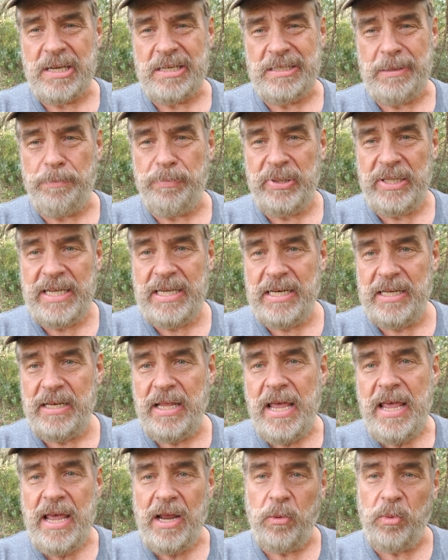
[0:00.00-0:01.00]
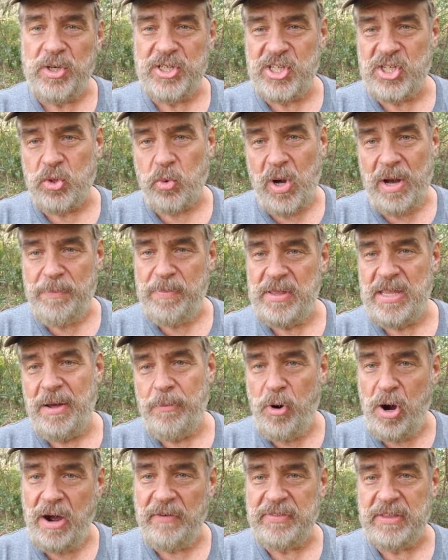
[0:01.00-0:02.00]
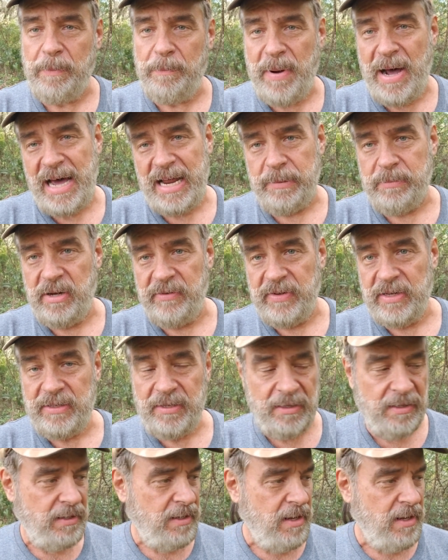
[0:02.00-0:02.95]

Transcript: depleted and we're scraping them off the bottom of it.